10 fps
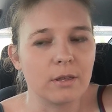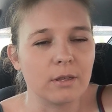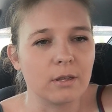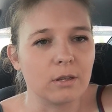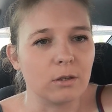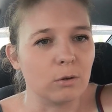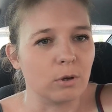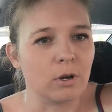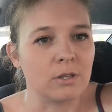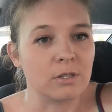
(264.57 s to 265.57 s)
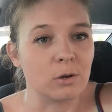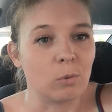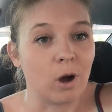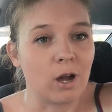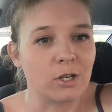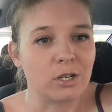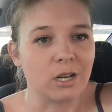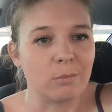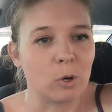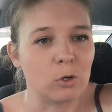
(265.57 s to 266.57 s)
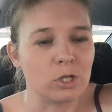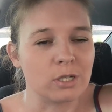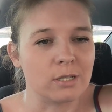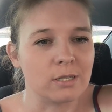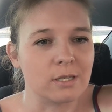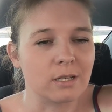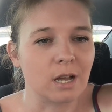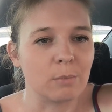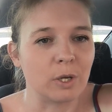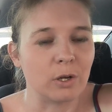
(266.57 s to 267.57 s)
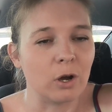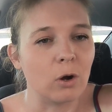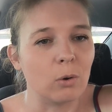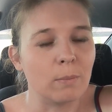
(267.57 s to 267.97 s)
You can also watch emotions come and go.